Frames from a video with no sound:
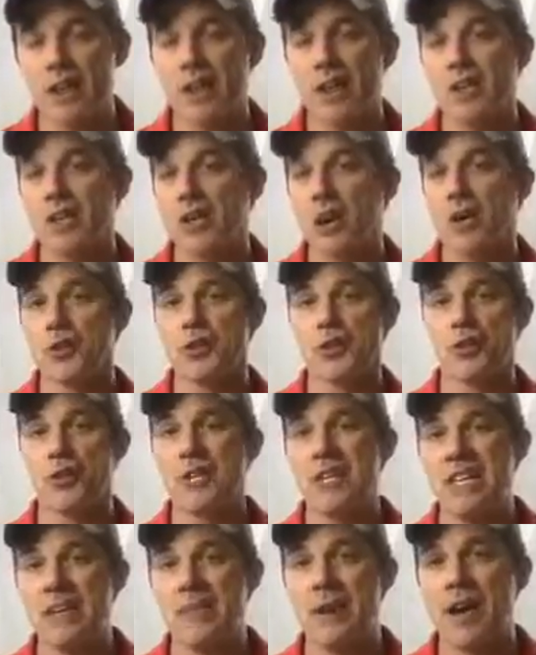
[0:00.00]
and you can also
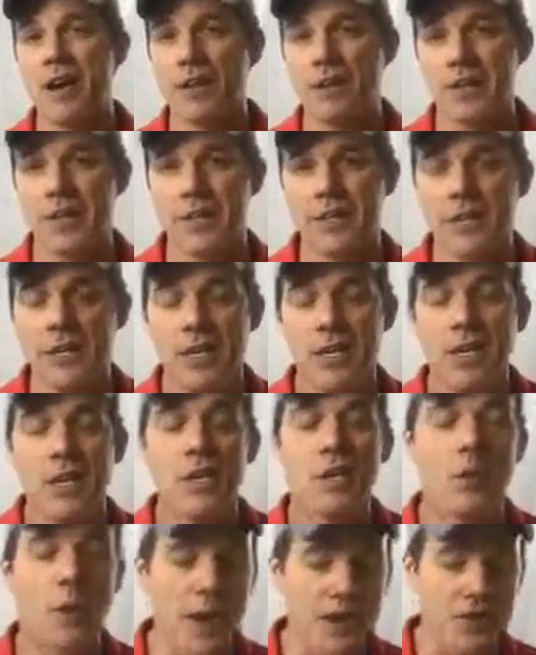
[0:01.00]
email in
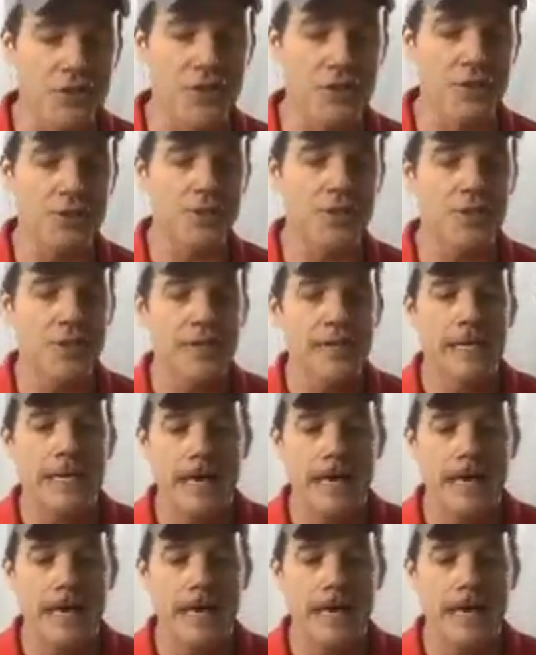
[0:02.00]
questions.